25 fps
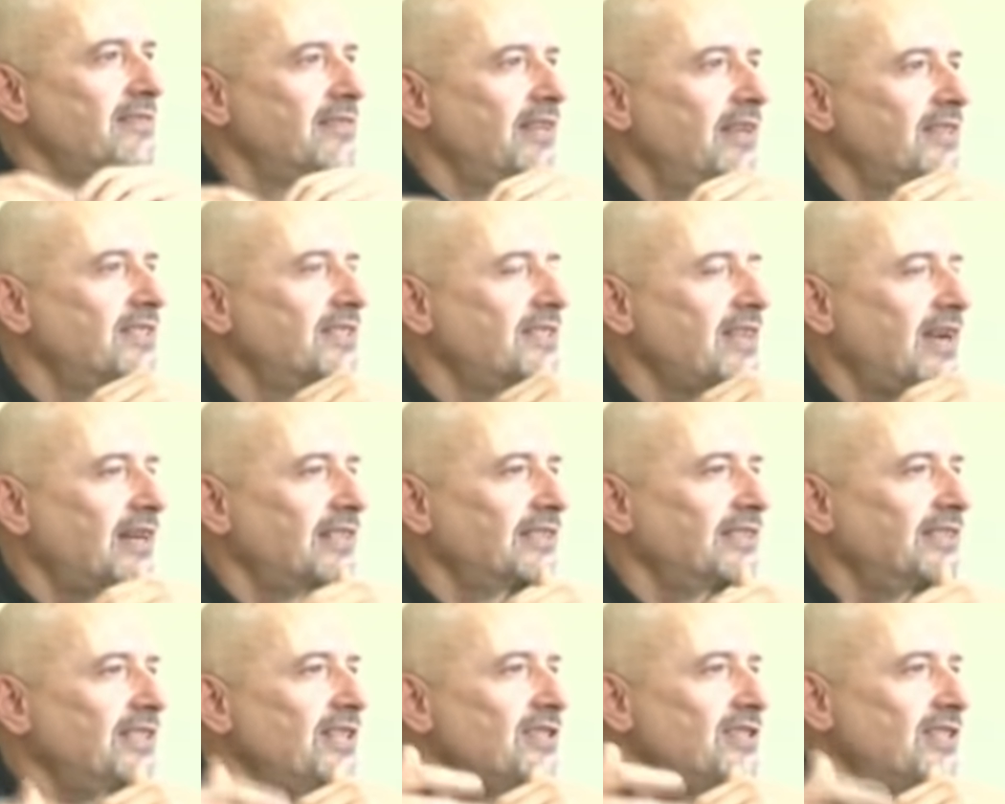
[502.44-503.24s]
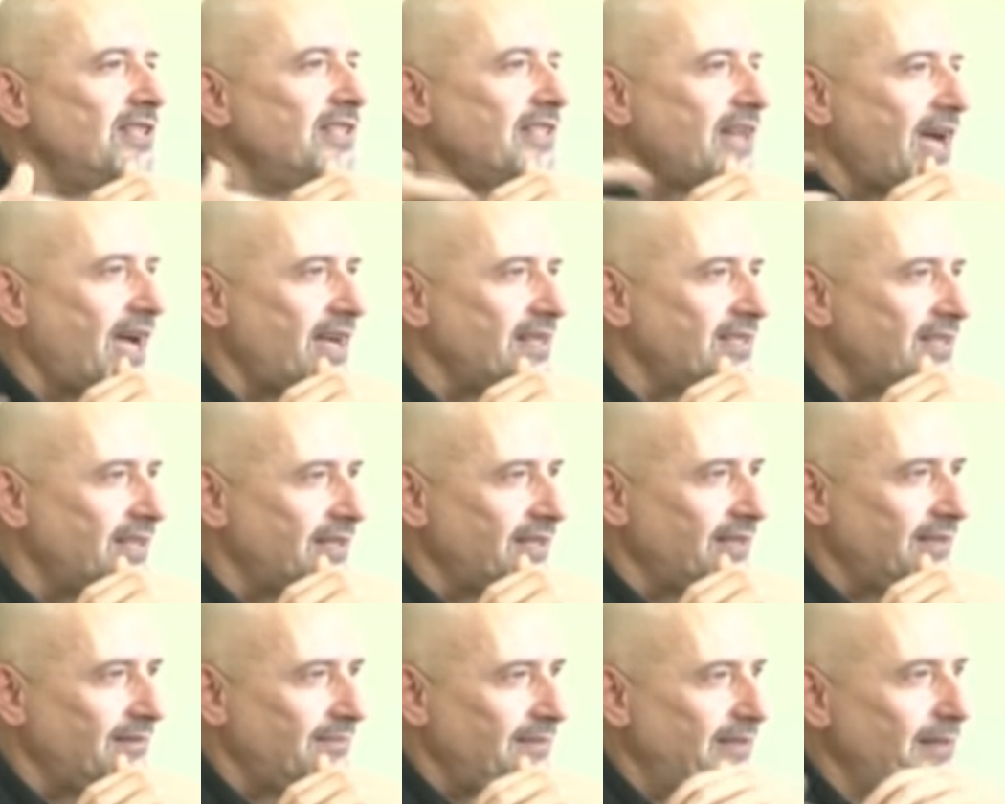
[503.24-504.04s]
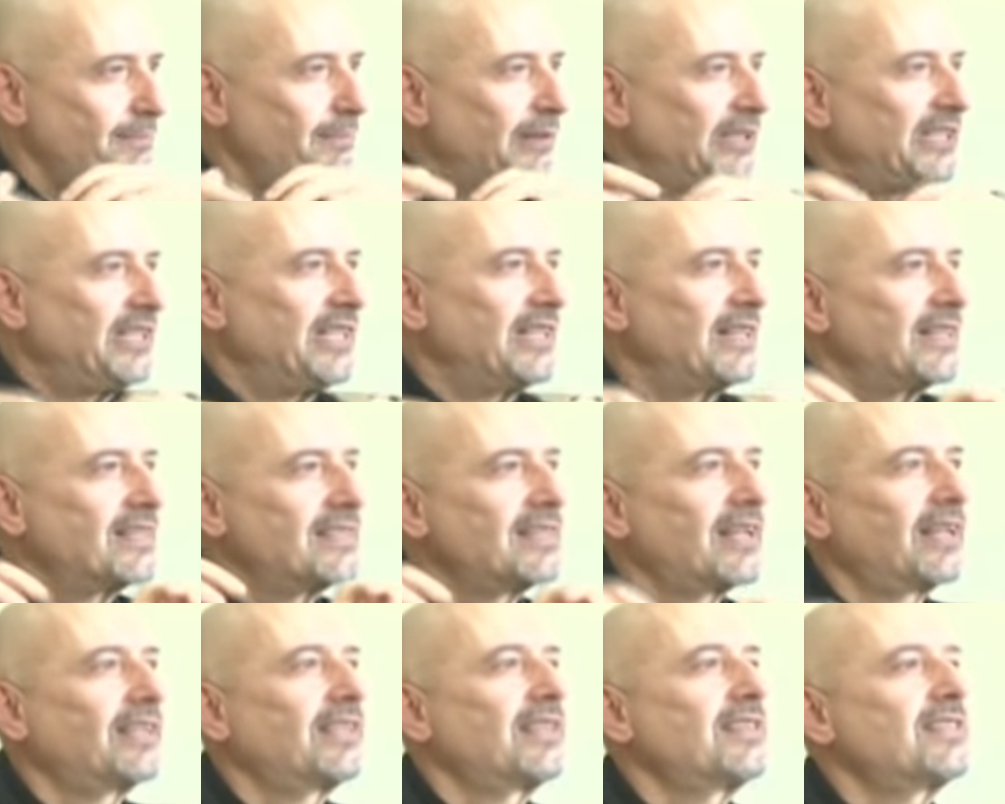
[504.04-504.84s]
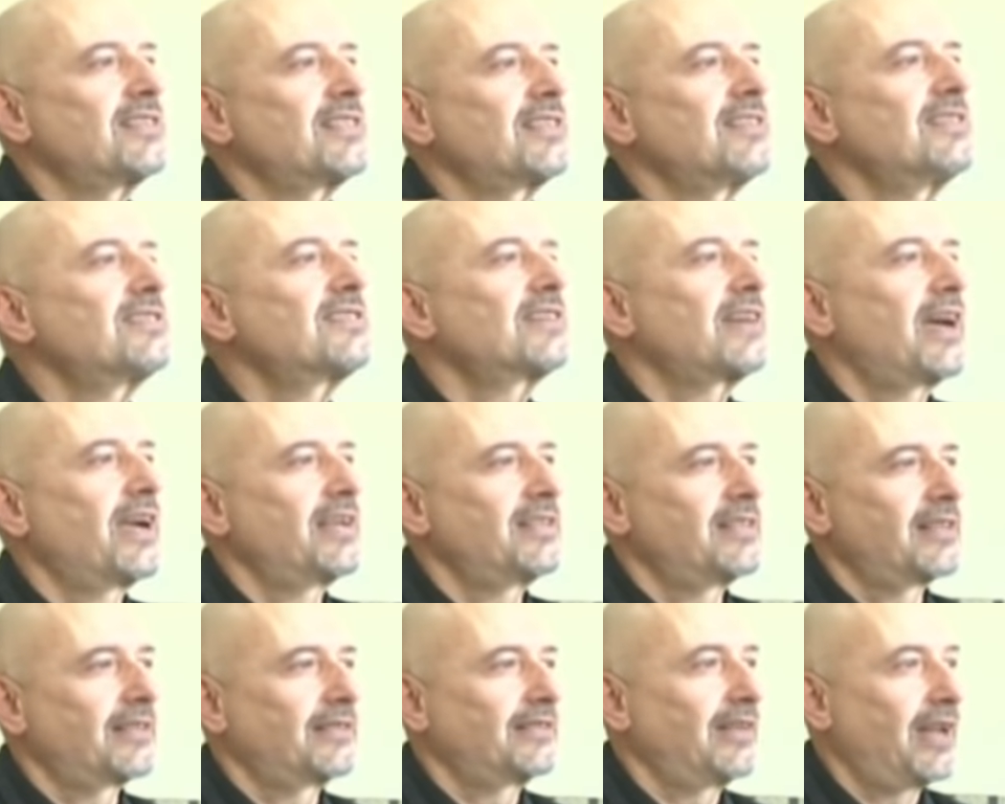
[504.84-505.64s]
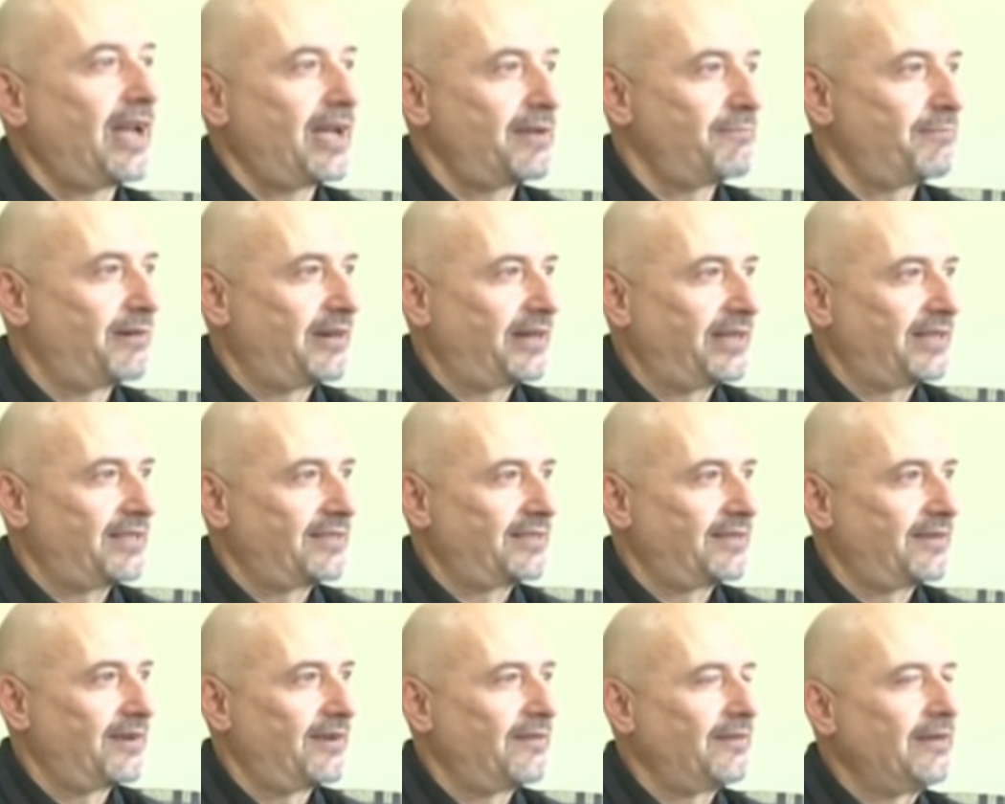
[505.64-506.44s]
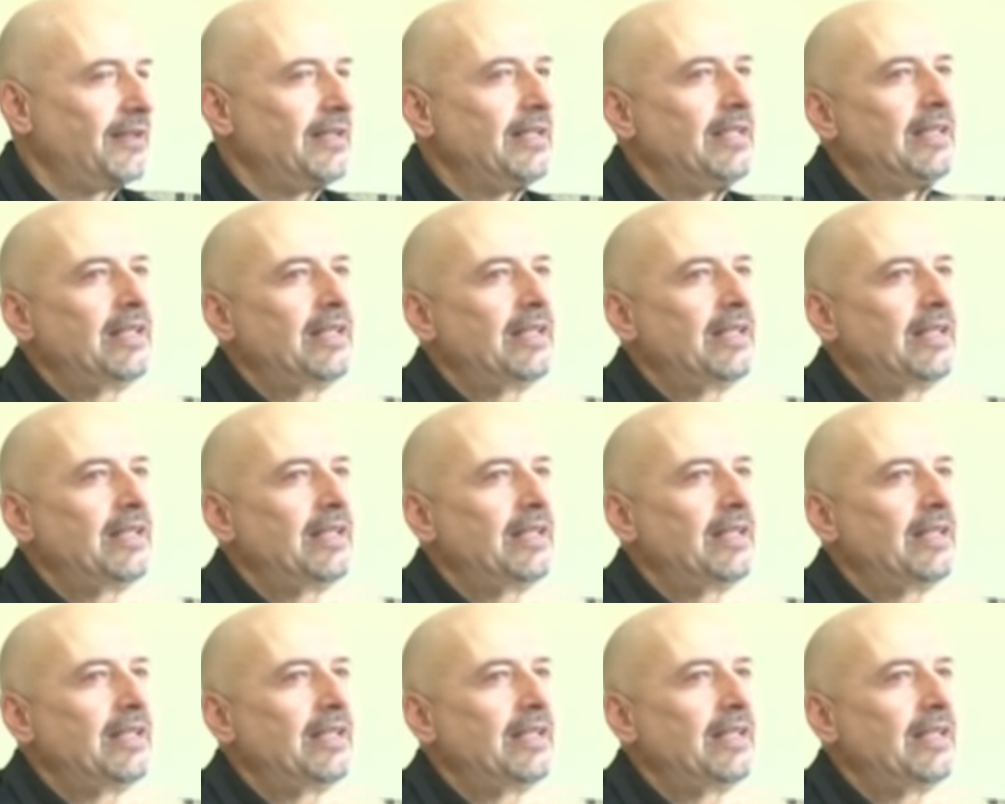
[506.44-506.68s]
they start digitizing the material that is inside that libraries. No?